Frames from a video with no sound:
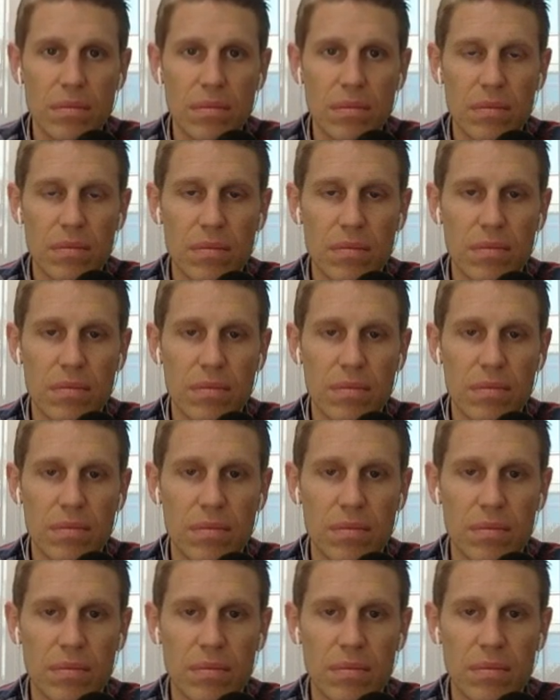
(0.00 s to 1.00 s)

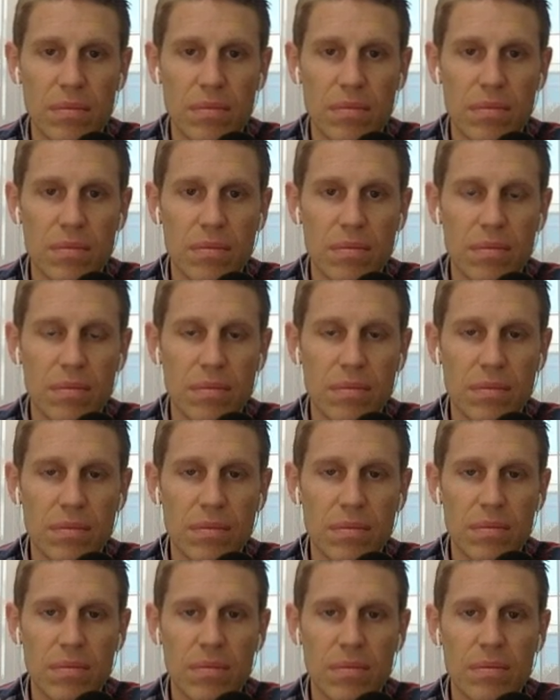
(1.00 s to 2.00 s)

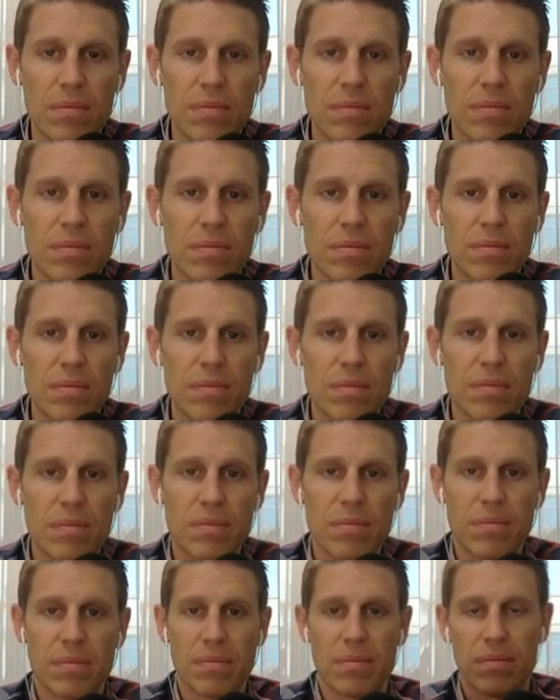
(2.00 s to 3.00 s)

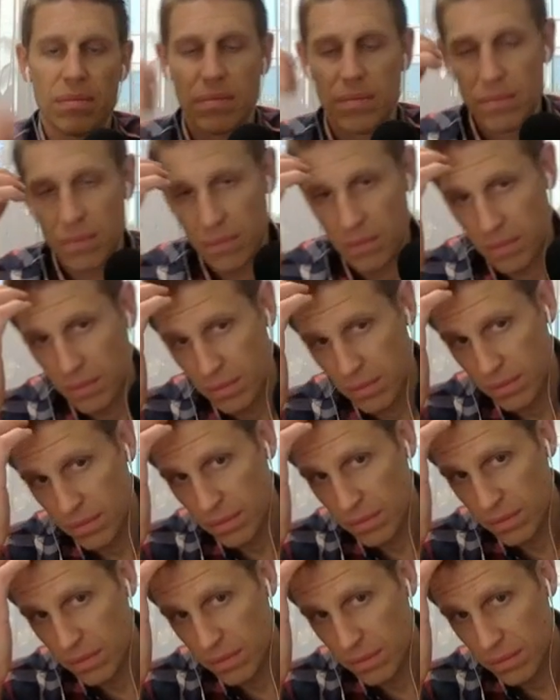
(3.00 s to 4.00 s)

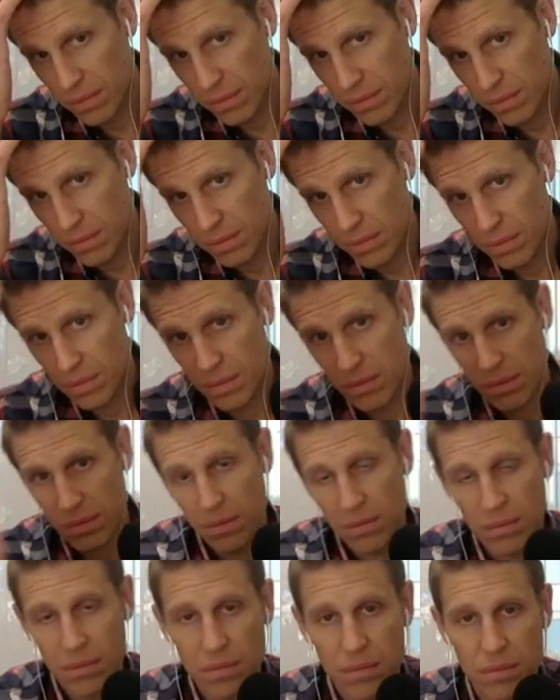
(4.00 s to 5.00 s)

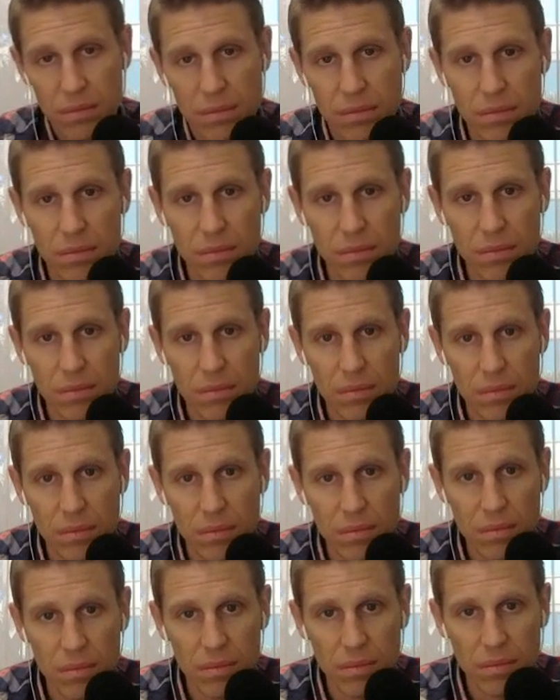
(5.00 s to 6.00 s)

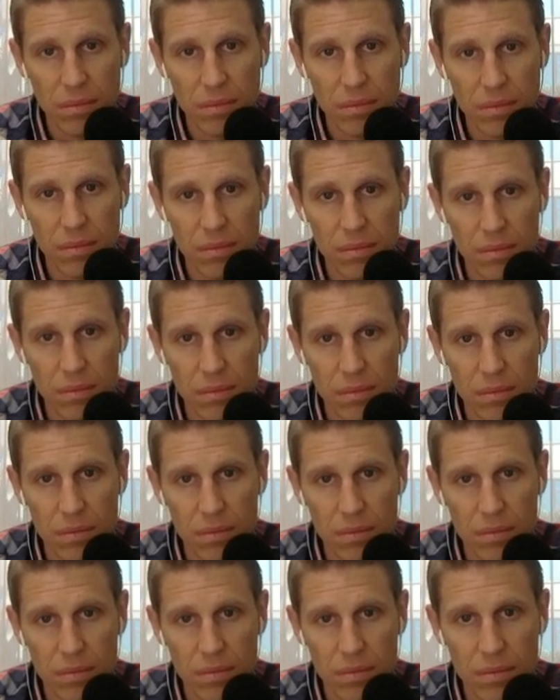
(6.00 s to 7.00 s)

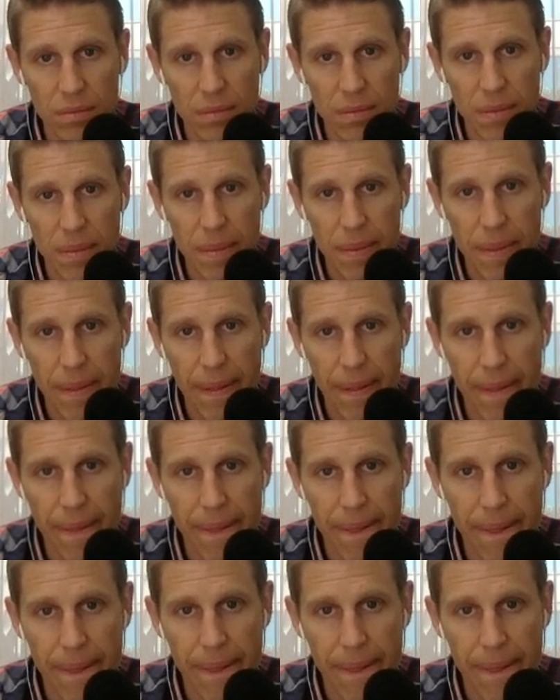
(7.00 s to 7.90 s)
(not speaking)